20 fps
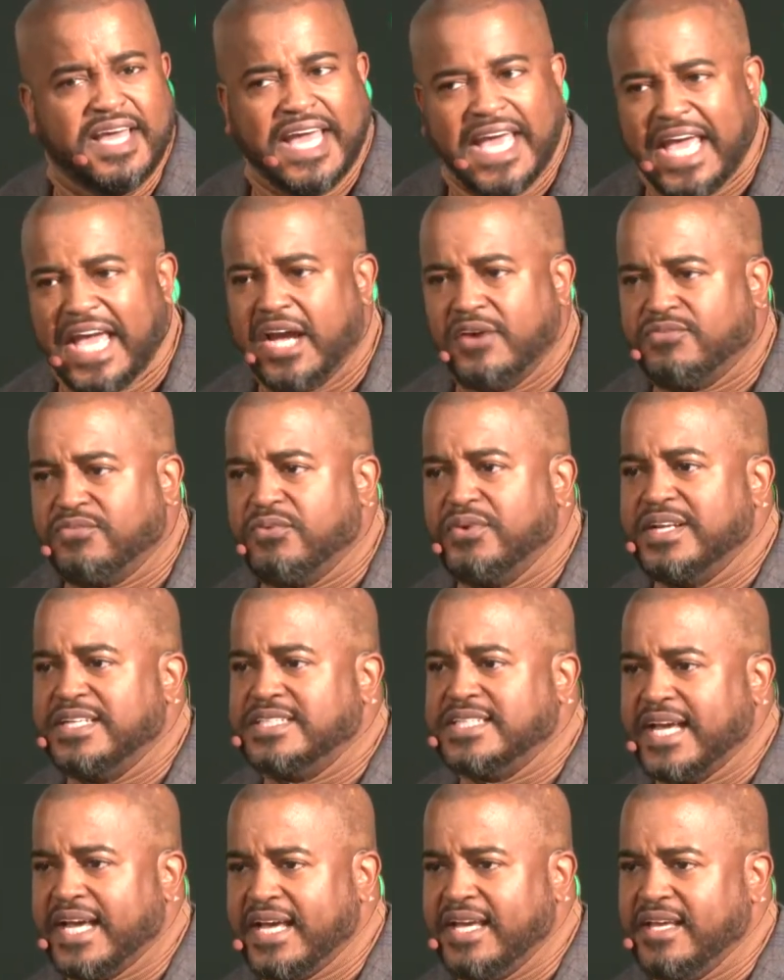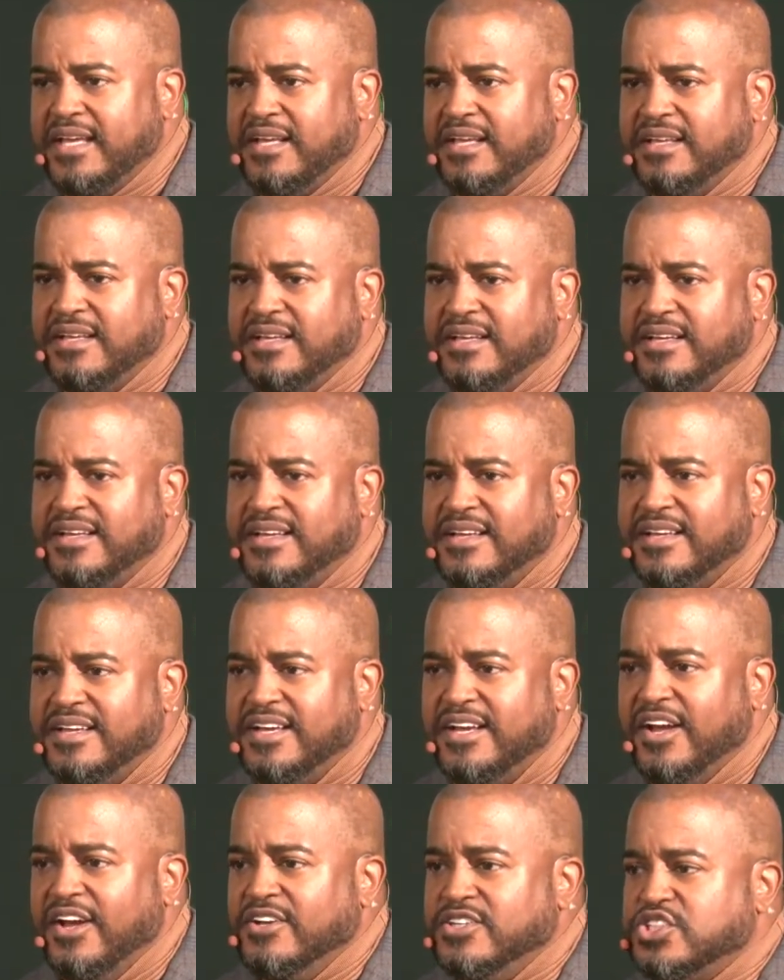every day
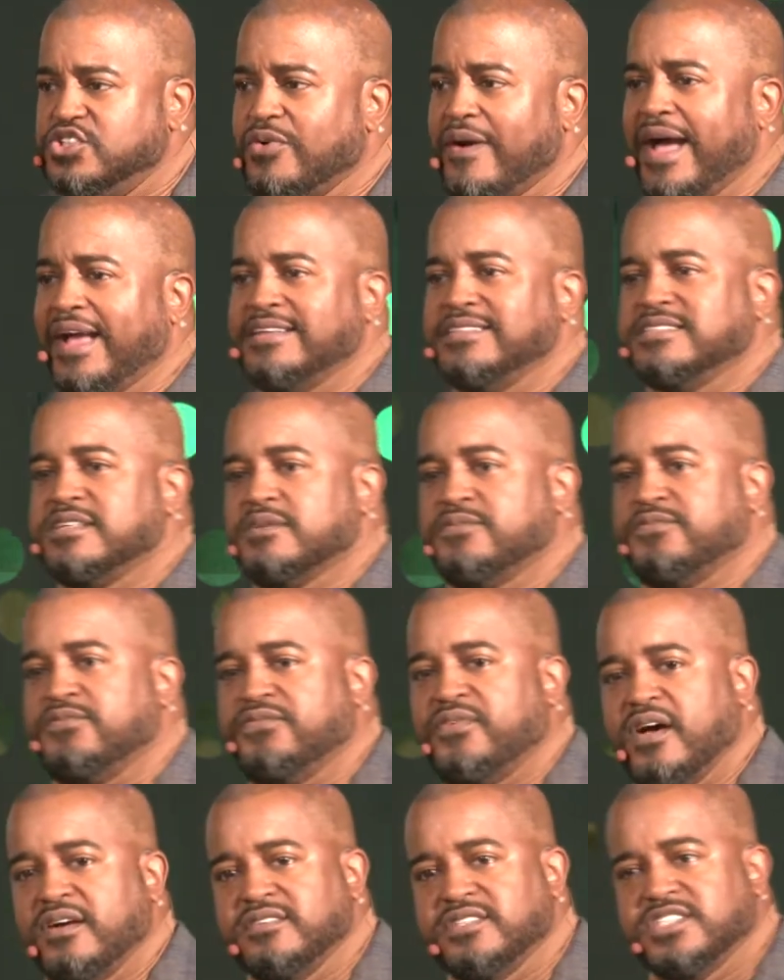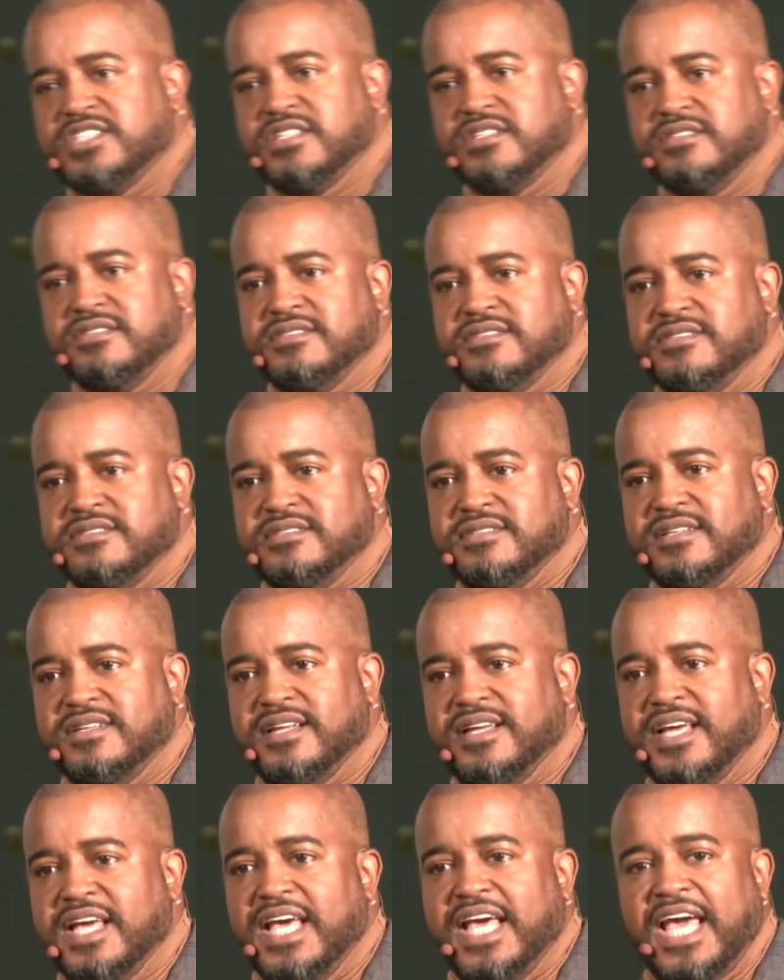trying to function?
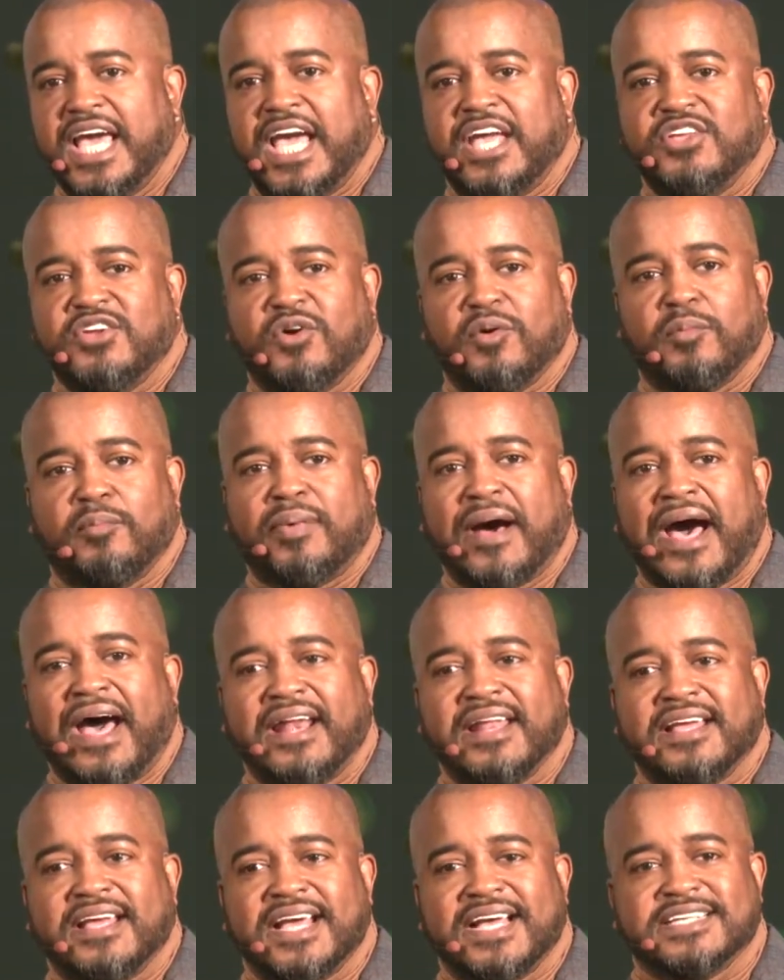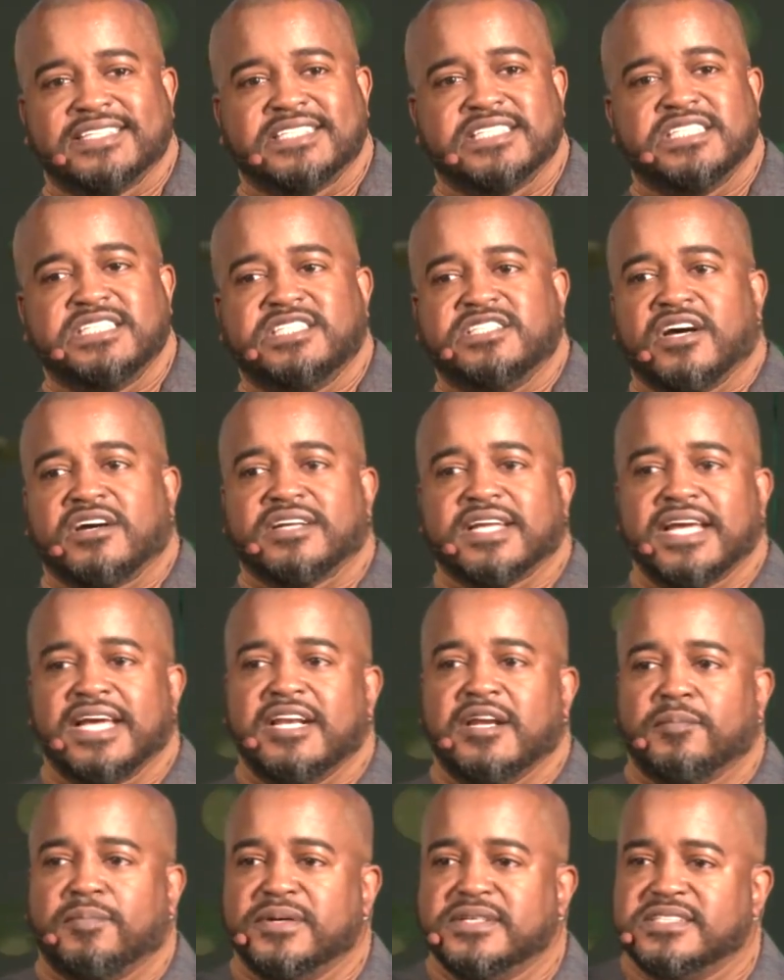and your body is stuck in
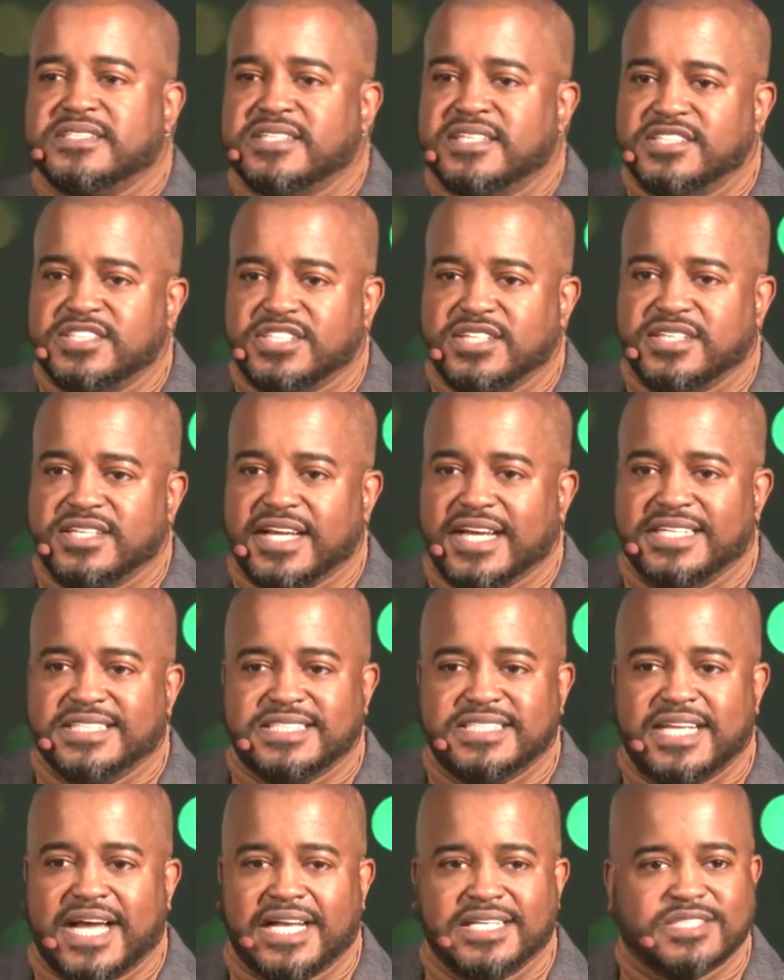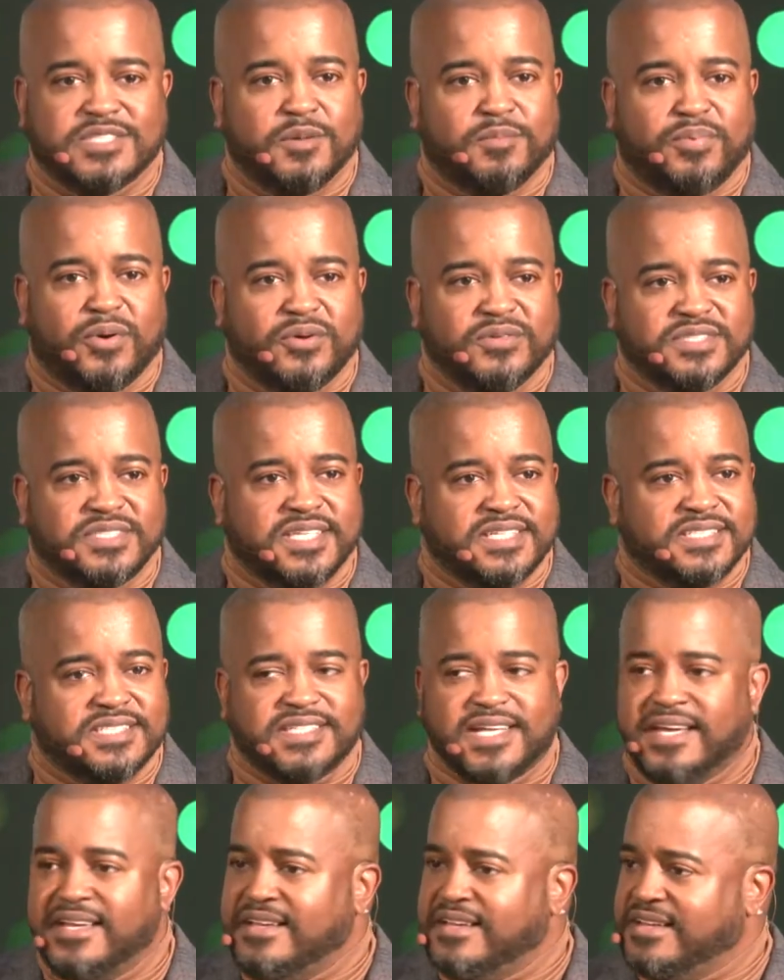a position it's not supposed to
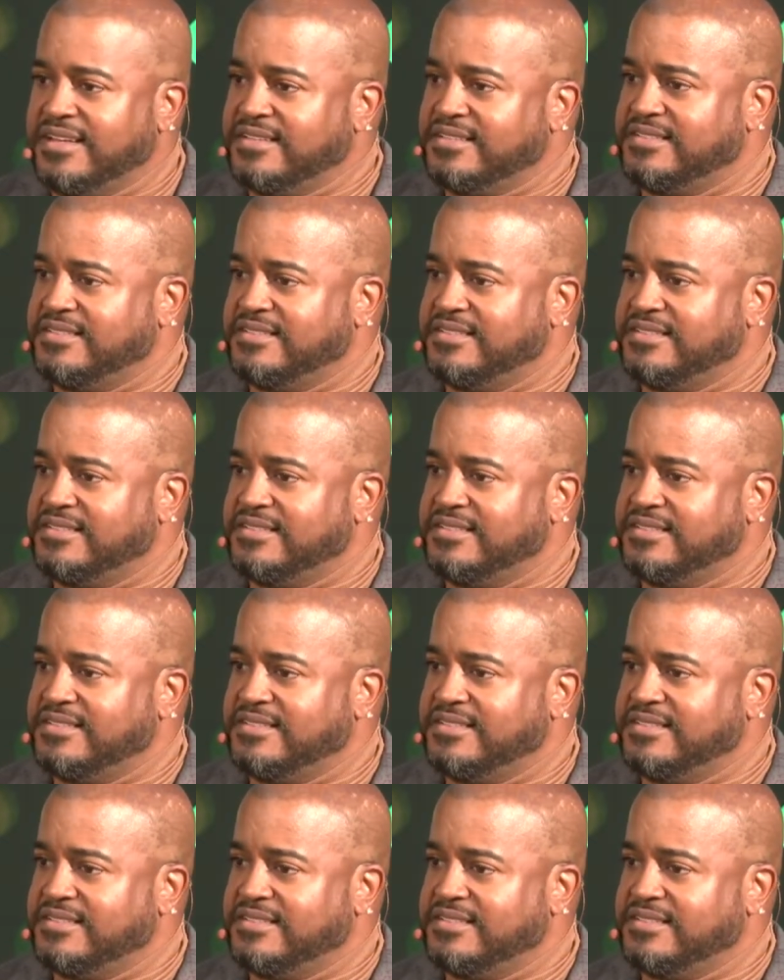stay in?